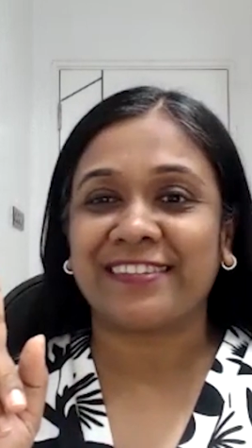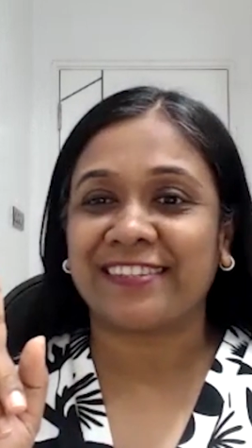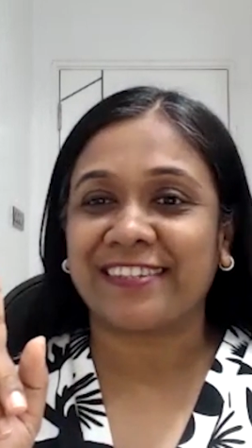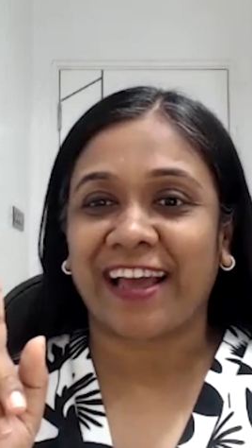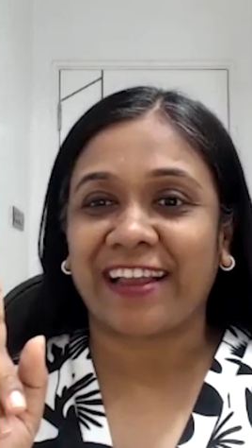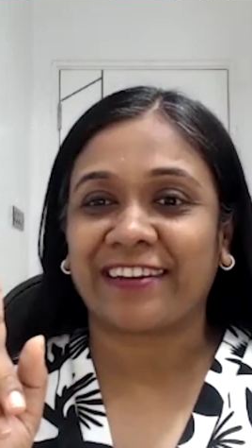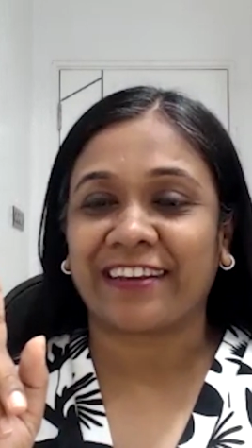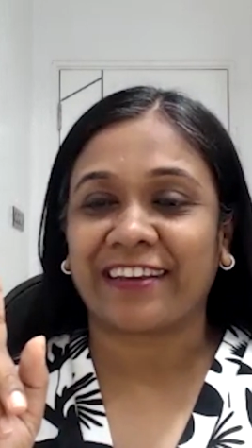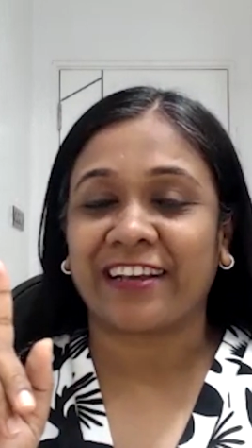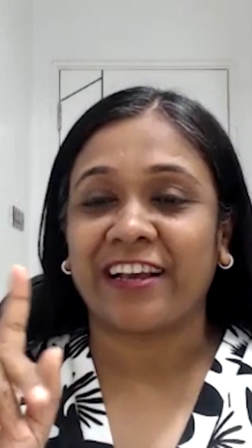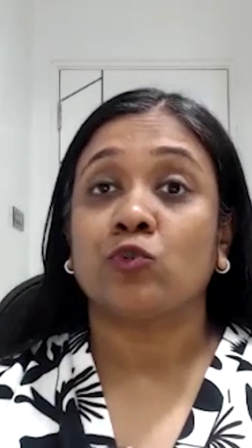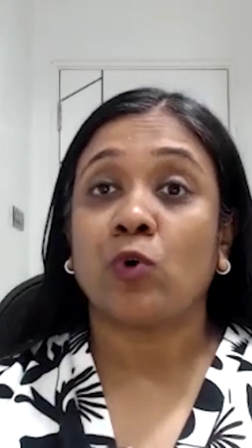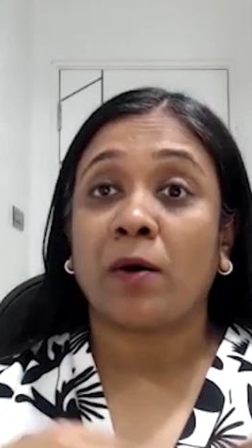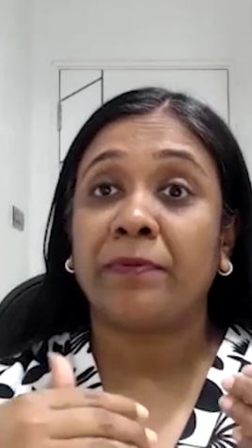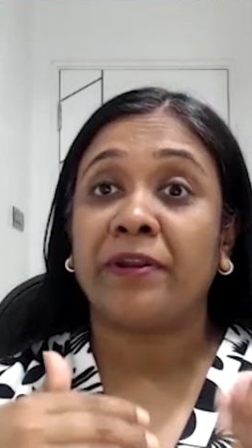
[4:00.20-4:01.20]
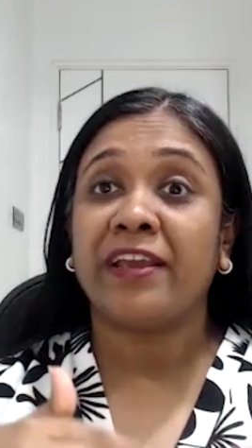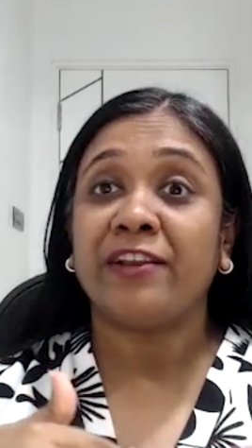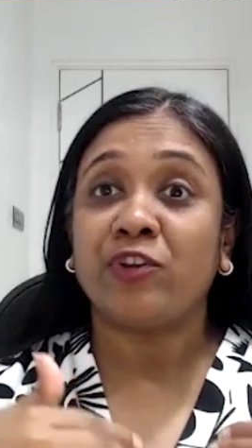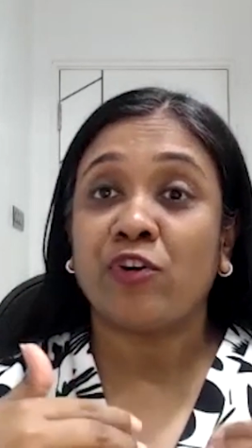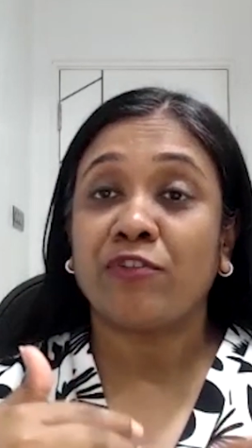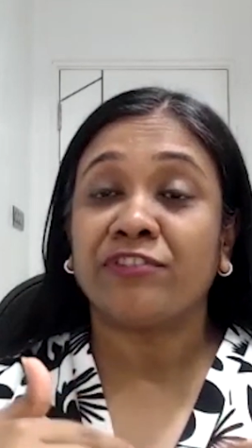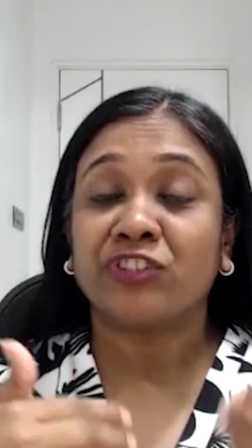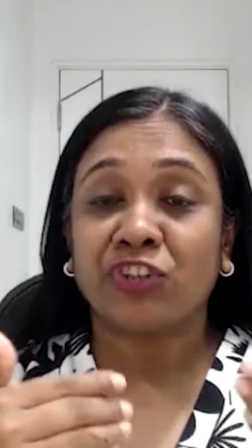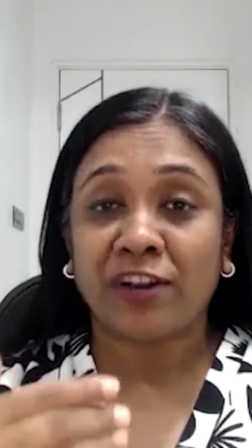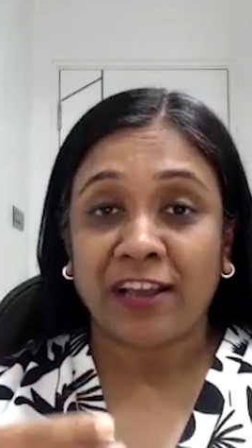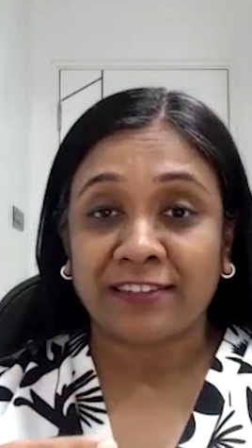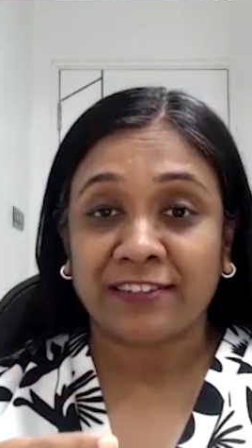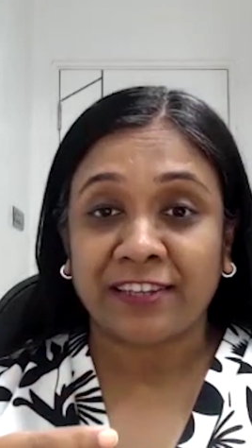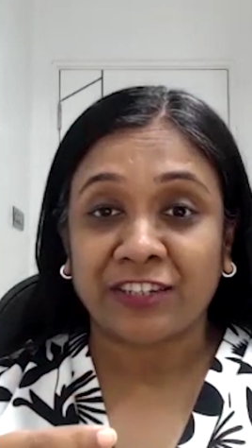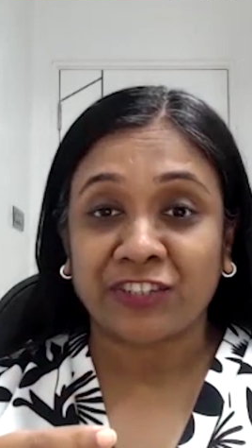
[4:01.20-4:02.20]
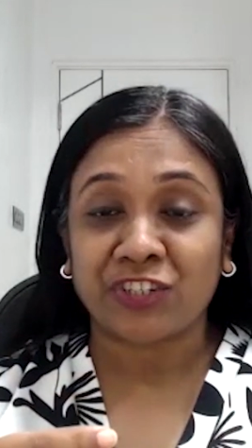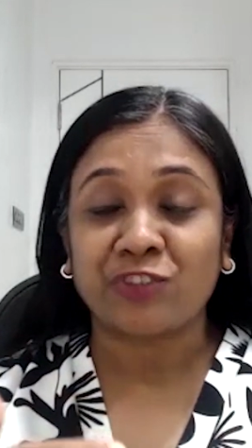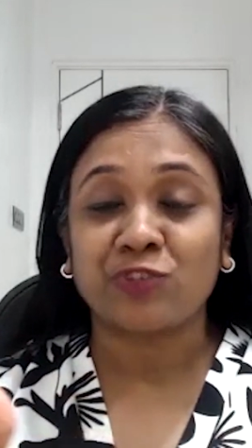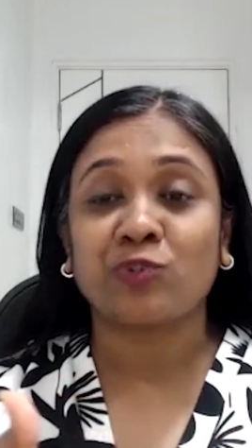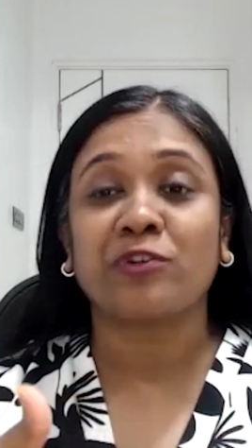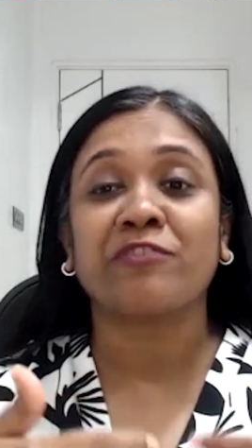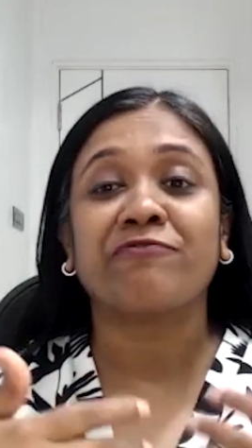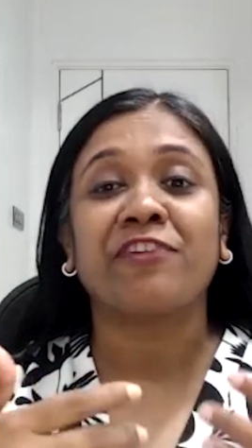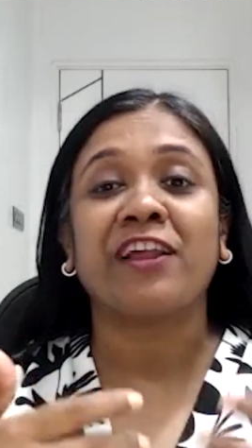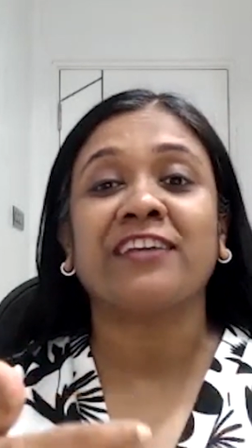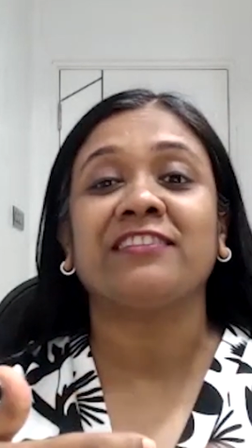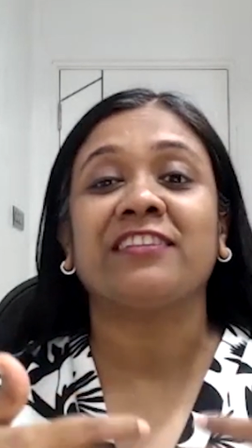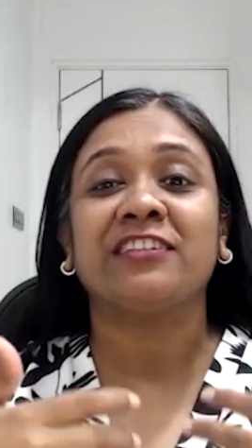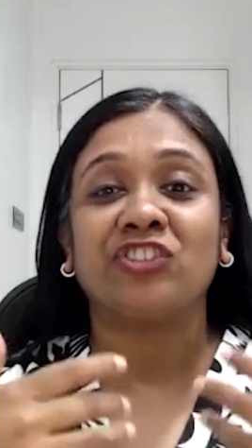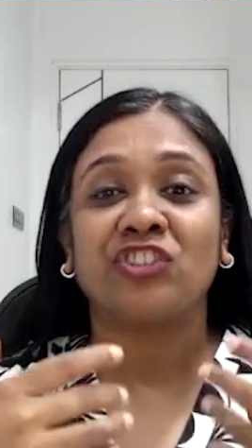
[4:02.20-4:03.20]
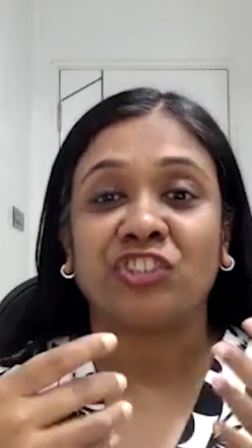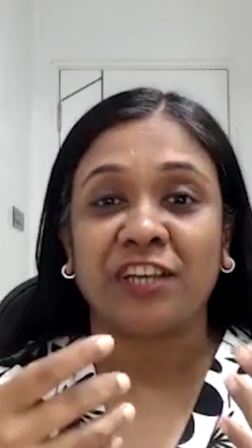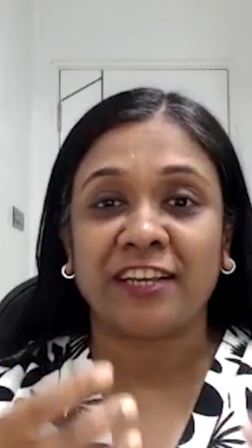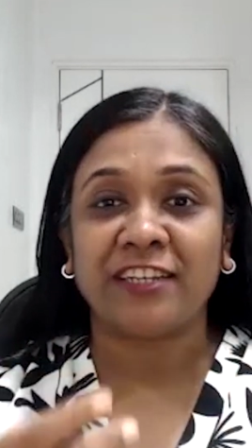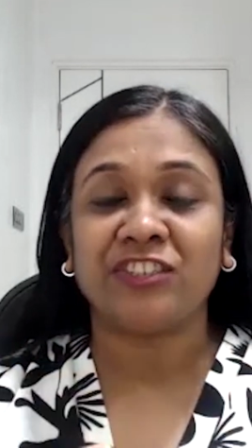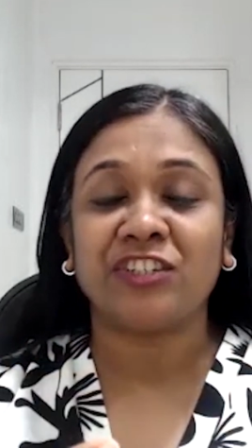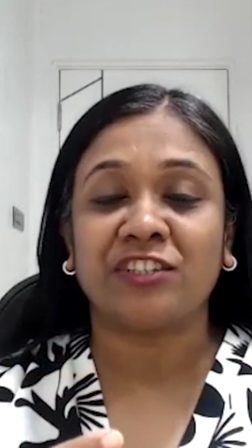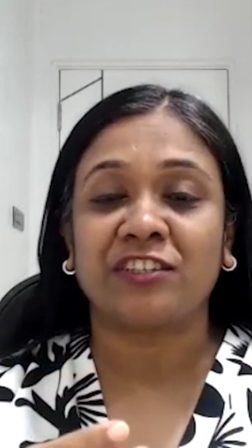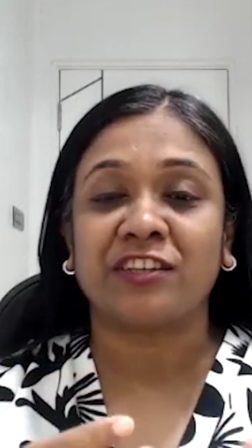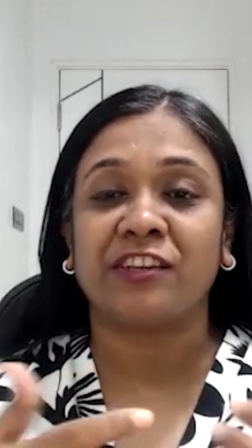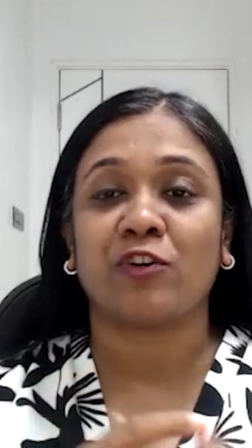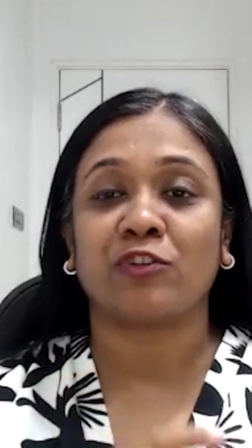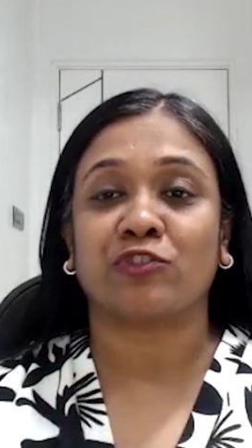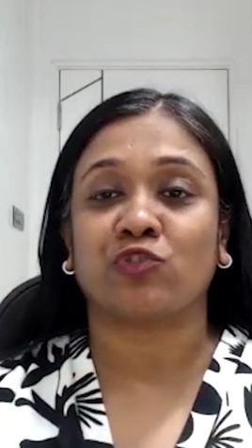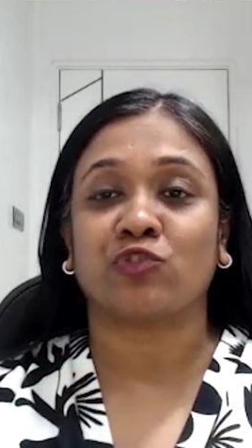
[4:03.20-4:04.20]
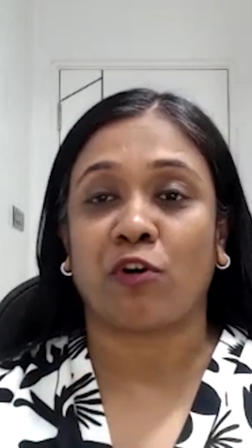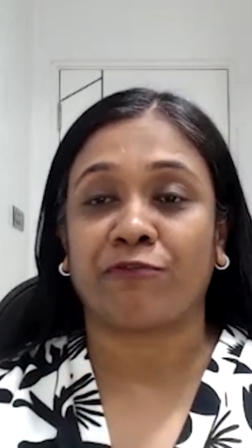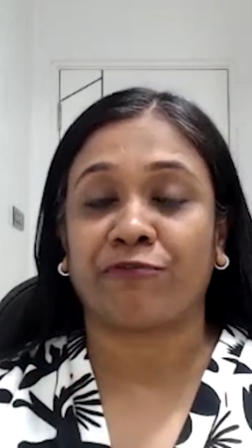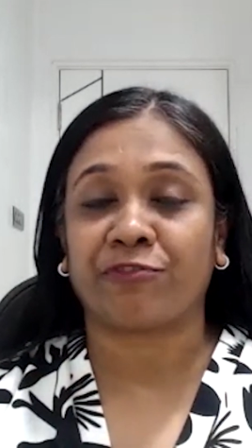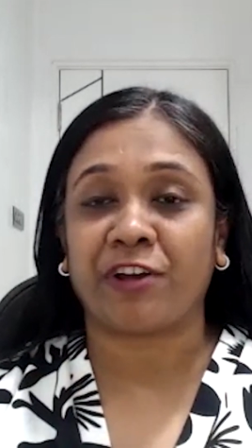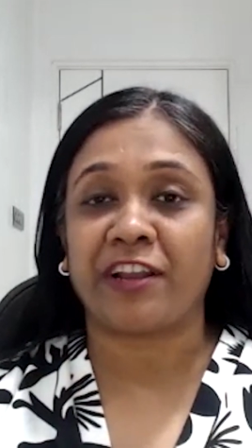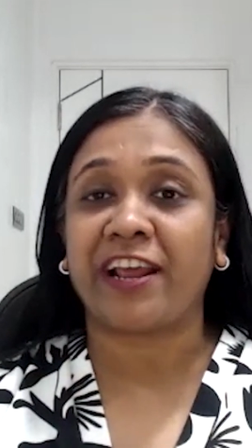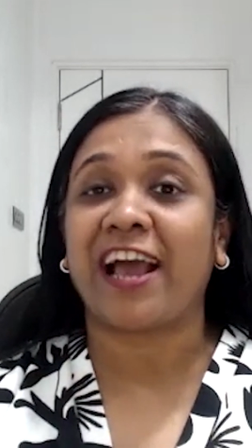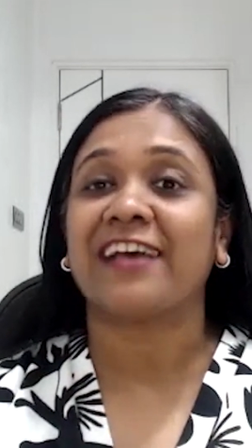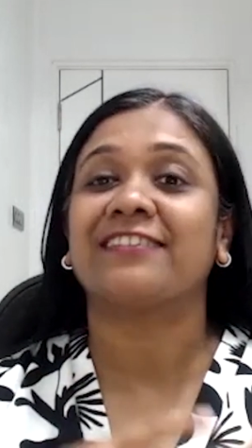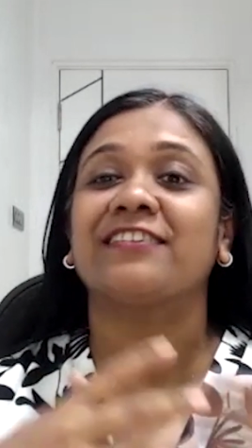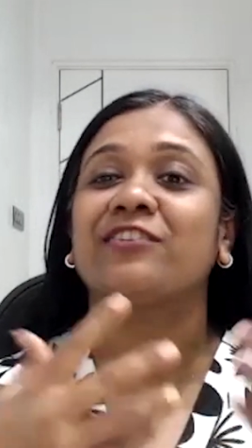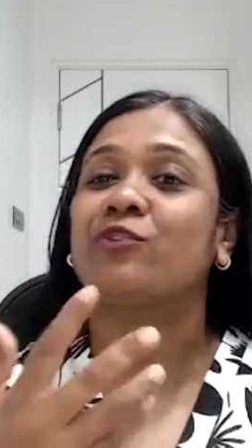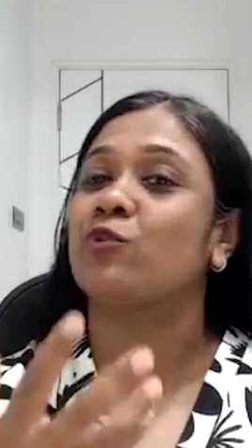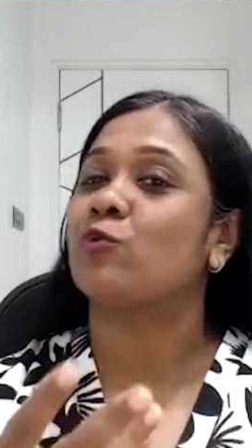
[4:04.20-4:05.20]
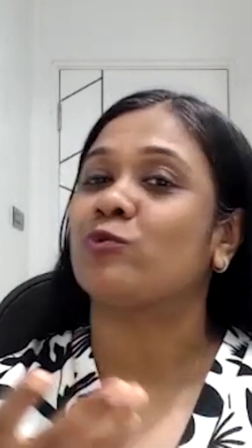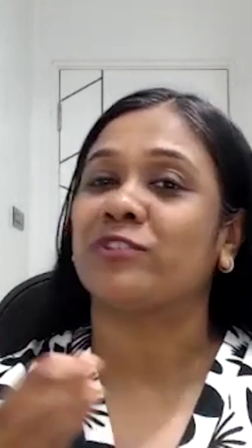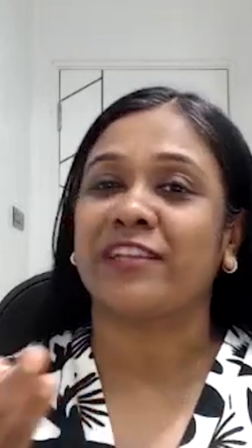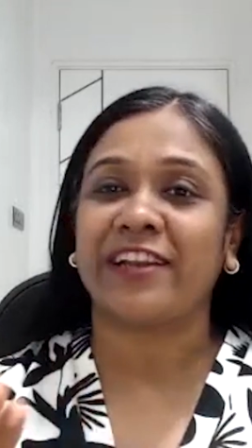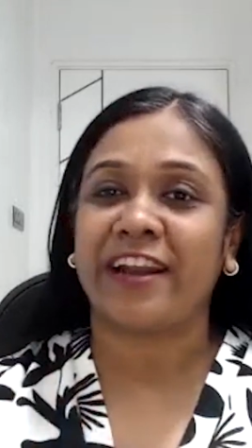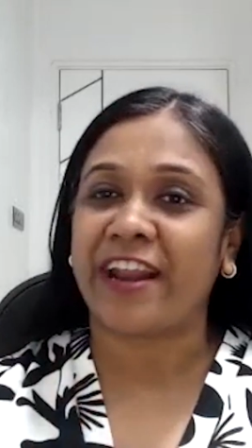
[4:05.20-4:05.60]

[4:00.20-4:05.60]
static, so update your visualizations to reflect the changes in your software as it grows and